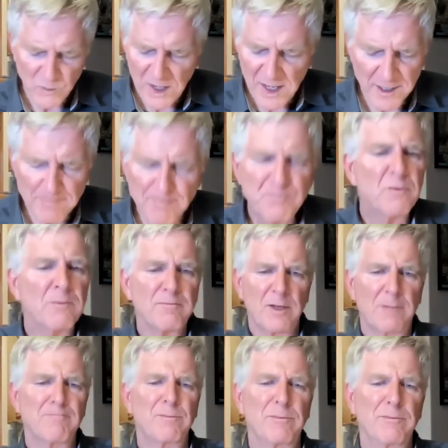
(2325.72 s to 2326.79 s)
And
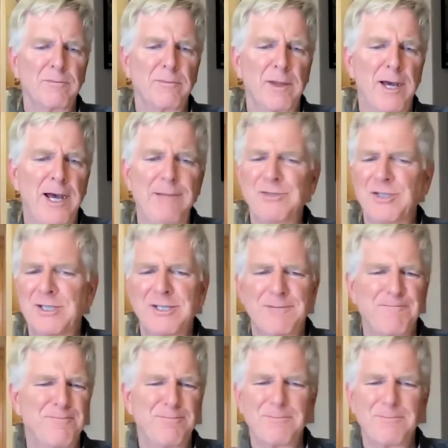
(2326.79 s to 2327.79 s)
I'm just